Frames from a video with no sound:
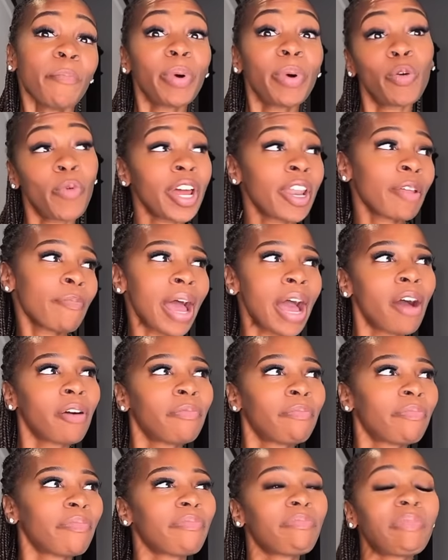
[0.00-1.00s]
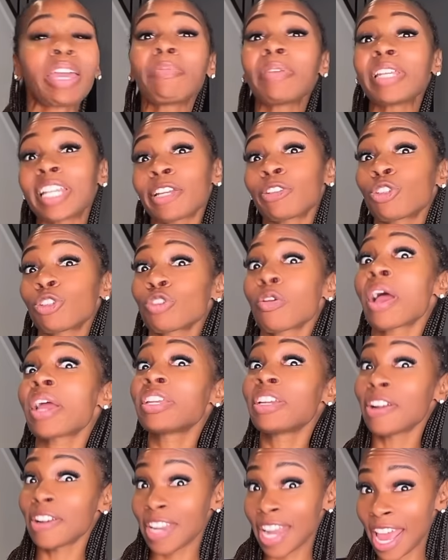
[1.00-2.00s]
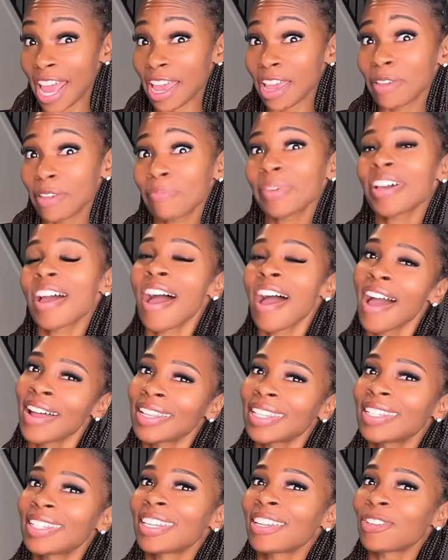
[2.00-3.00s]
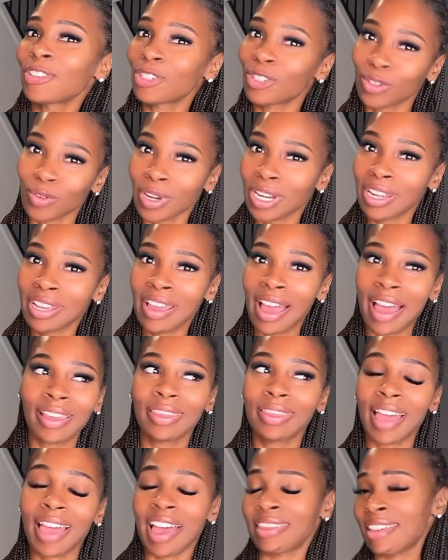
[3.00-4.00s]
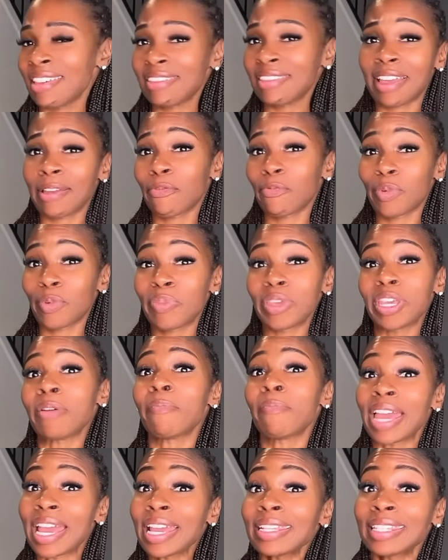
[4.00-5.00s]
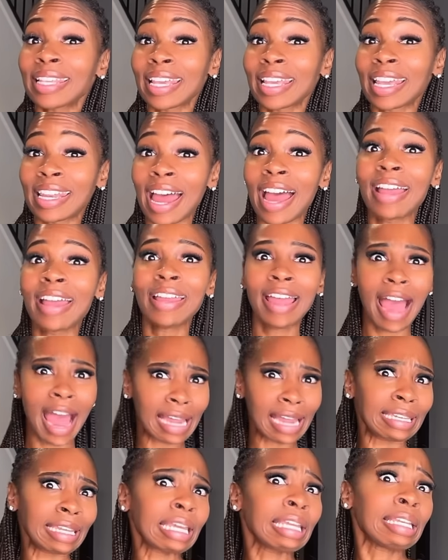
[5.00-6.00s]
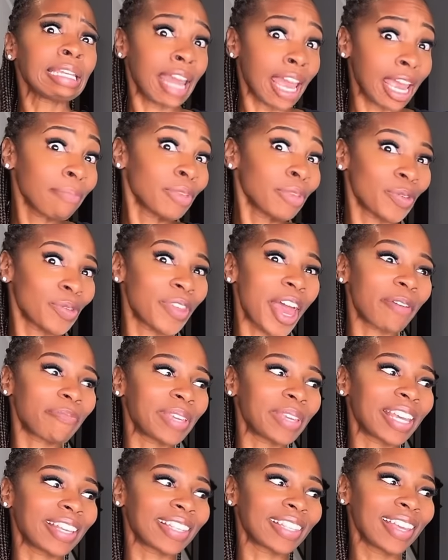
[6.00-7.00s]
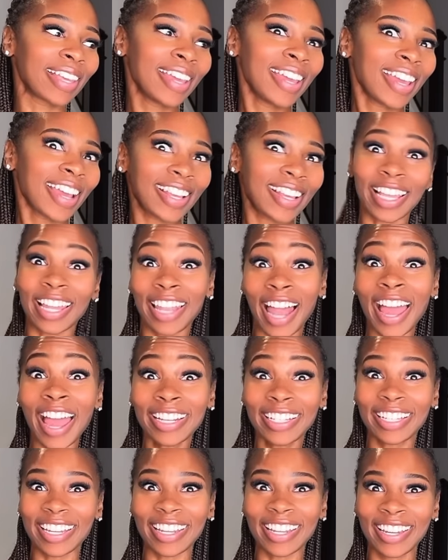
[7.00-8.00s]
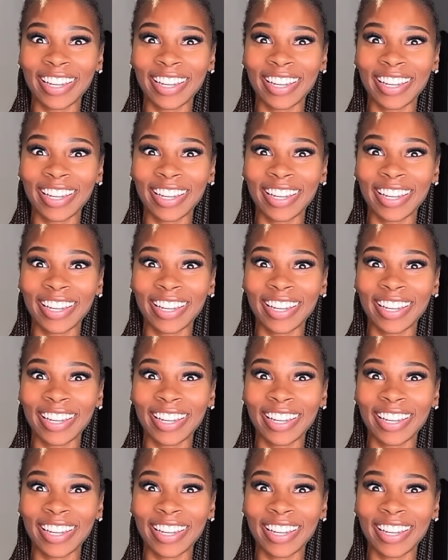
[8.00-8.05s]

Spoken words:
But what about maybe let's try your name, Constant Streety. I think that would be amazing, and I did name you that because I liked